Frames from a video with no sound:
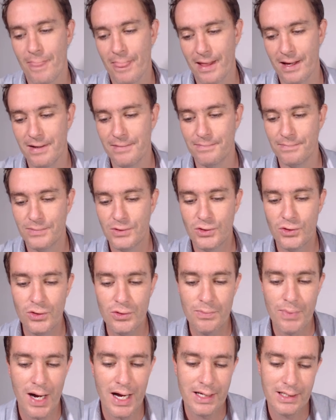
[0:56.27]
um,
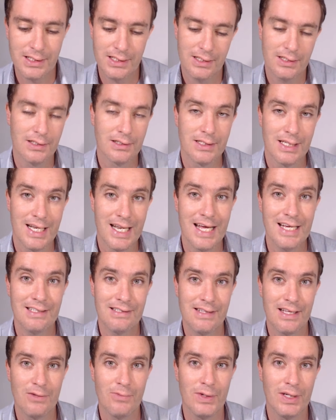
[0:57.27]
two bicycles
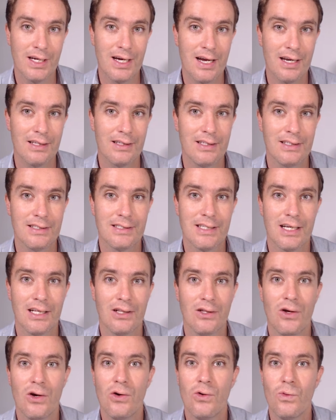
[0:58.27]
less than we currently
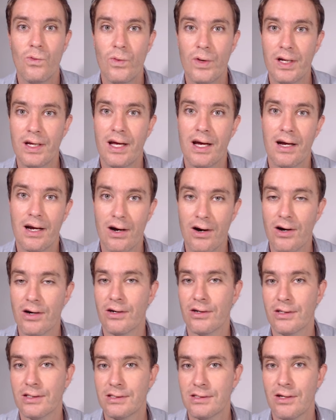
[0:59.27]
sell, we are
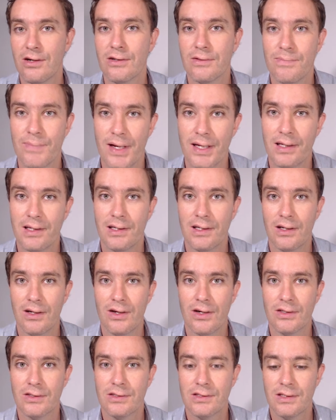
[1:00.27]
going to start making a
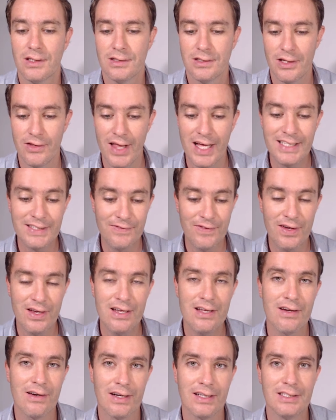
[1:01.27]
loss. So that's
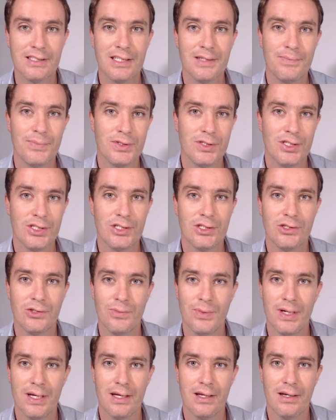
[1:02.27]
very risky position to
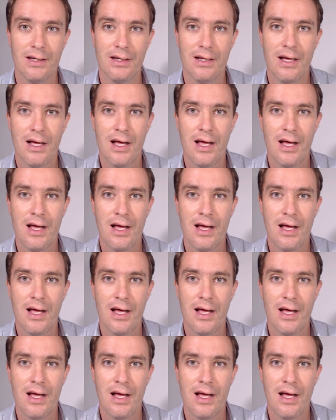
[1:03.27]
be in.